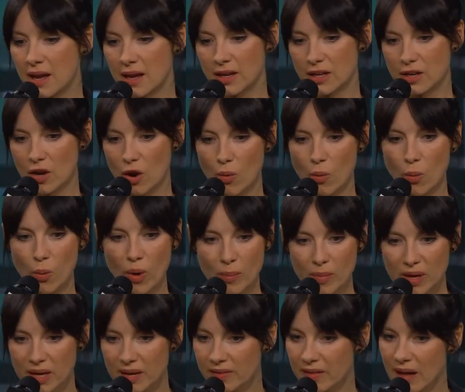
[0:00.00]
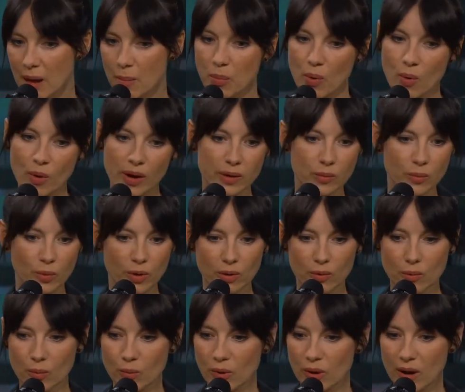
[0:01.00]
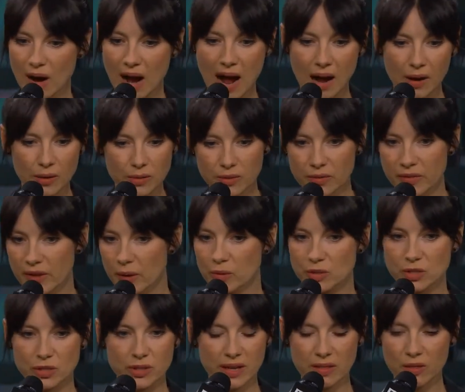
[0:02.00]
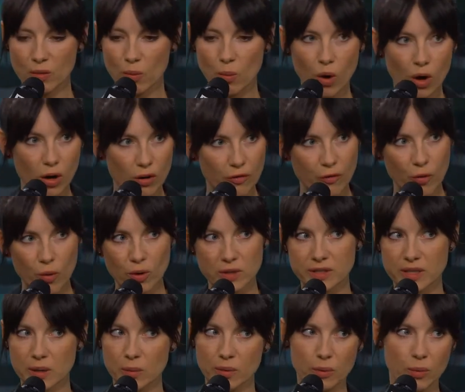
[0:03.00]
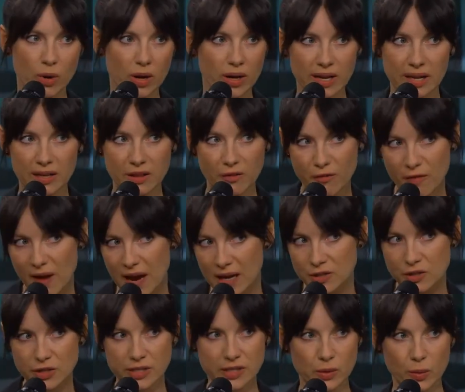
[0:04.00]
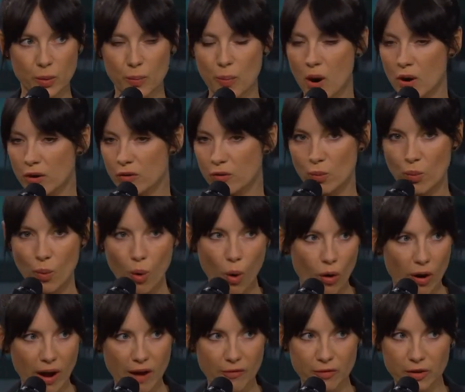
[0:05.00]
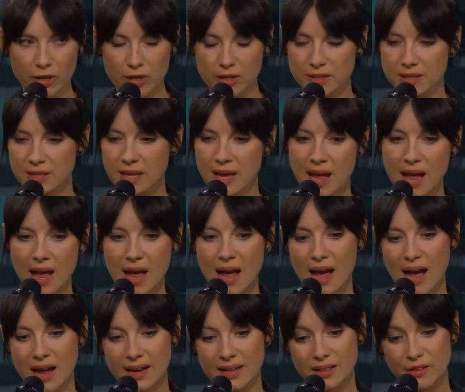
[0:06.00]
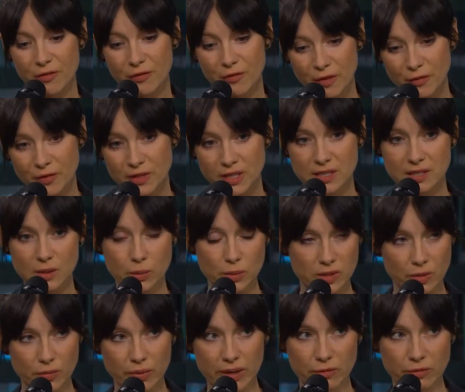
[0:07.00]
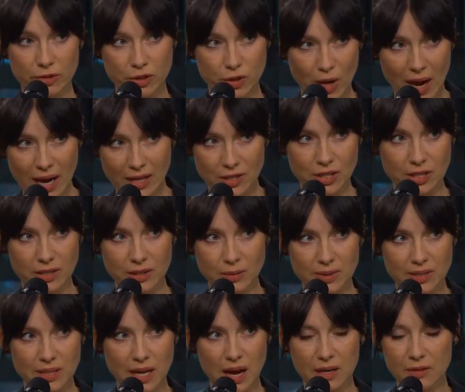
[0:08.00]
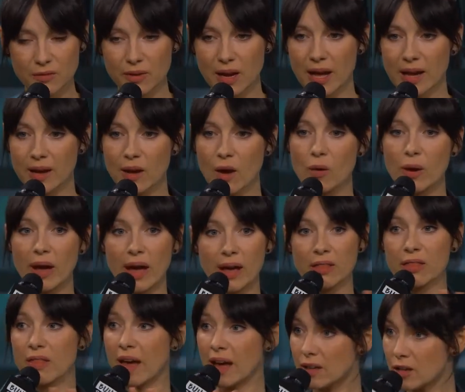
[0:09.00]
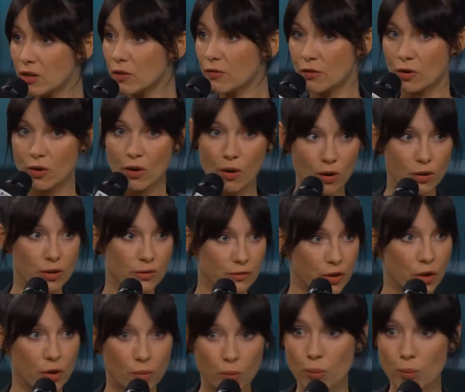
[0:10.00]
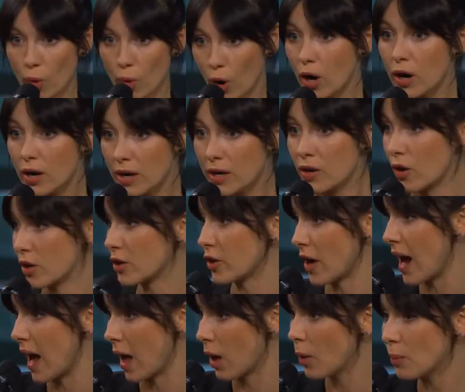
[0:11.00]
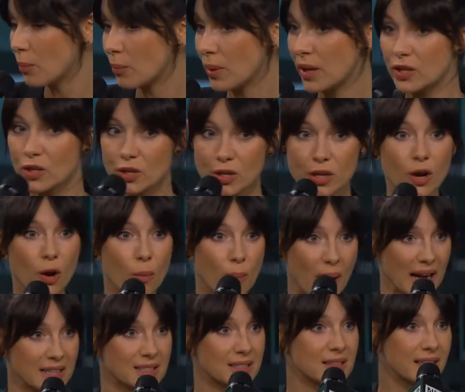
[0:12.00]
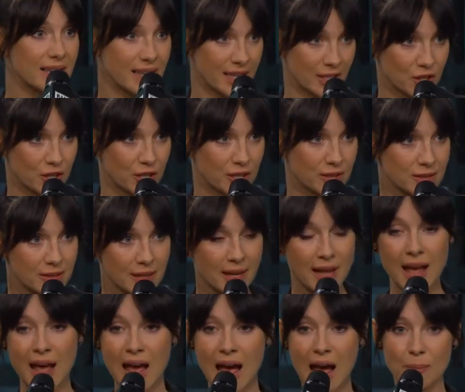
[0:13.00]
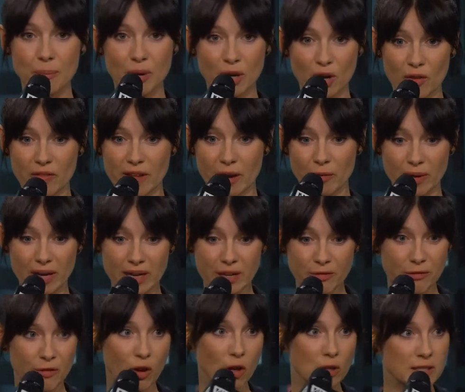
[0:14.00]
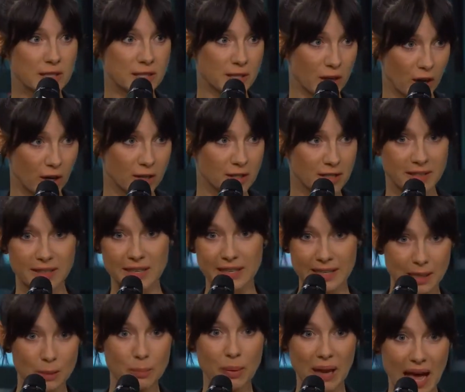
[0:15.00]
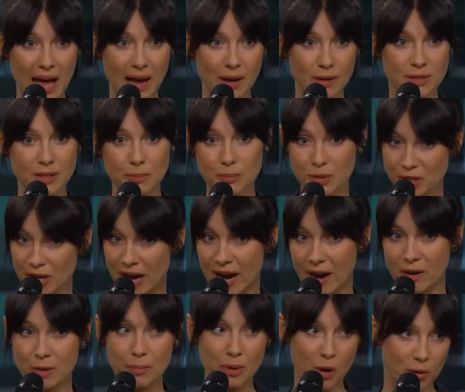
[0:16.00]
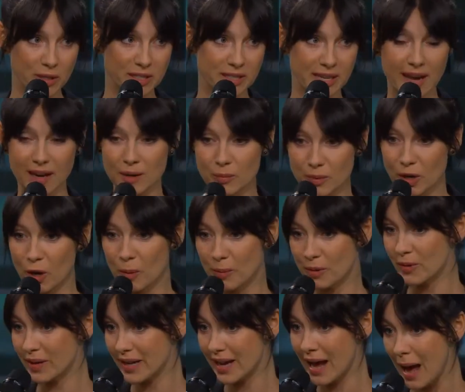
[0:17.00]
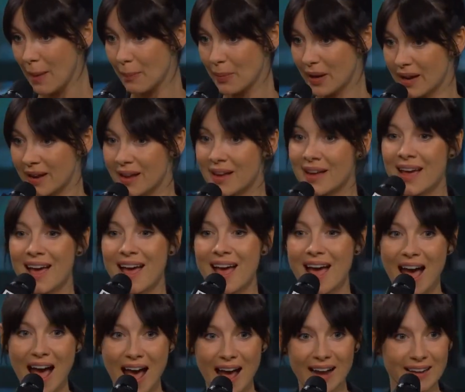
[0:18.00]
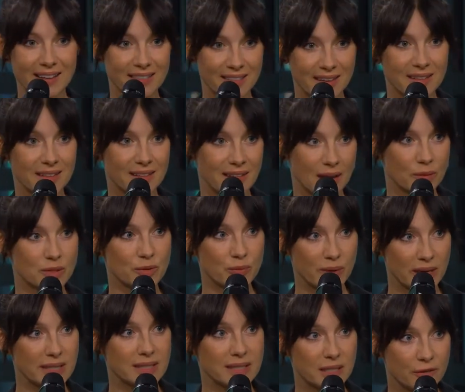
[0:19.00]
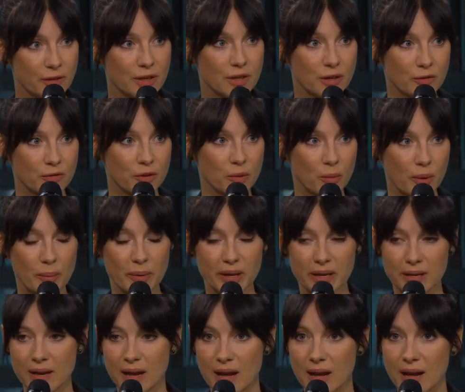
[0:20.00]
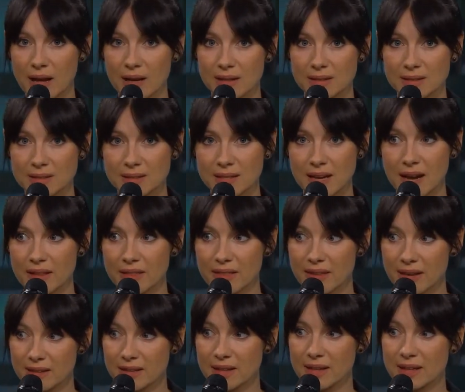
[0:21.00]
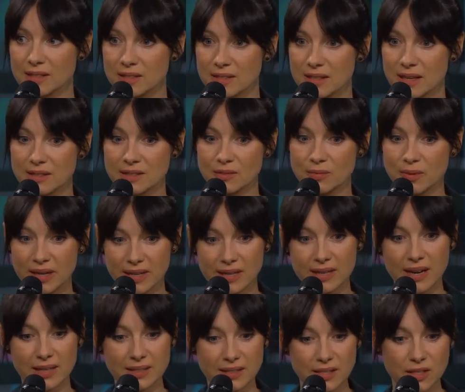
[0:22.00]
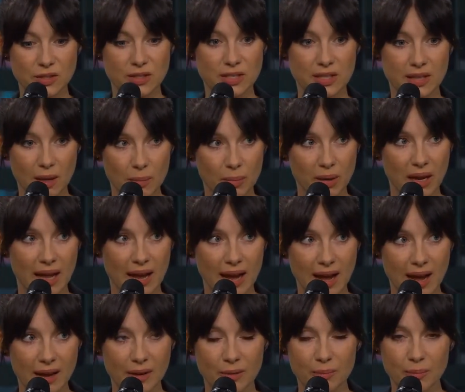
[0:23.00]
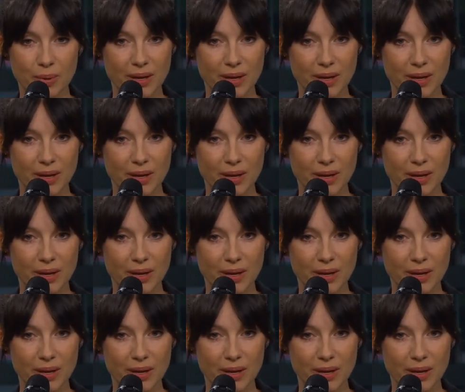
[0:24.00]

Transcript: You know, women at that point were, were out and they were in the workforce, they were working in the factories, they were part of the war effort. And in the 50s, there was a real retraction. It was kind of like, okay, thank you for all of your work and all your help, but you can go back to the kitchen yeah. and put on that really full skirt and the little blouse and put your hair in a ponytail and we'll all be really happy. And I think that that was really difficult for women. And I think that it's, it's really nice that you see that play out.